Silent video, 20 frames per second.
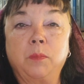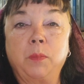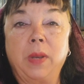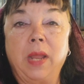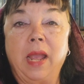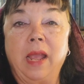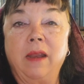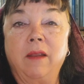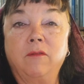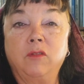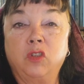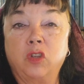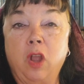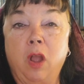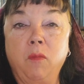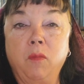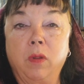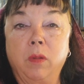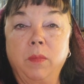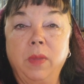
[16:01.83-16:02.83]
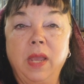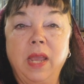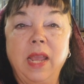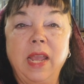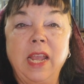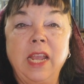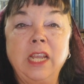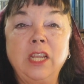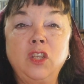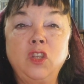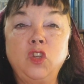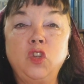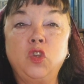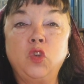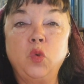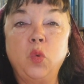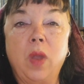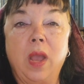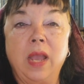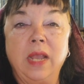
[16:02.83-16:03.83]
plan of Jabram
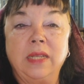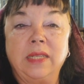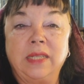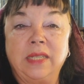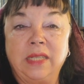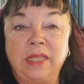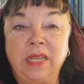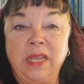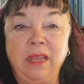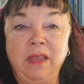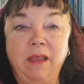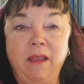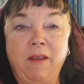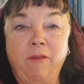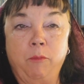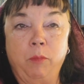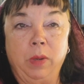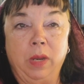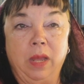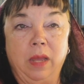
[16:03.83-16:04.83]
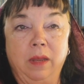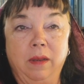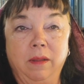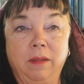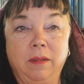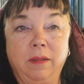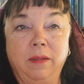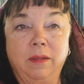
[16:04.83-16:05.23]
into a sea of blood.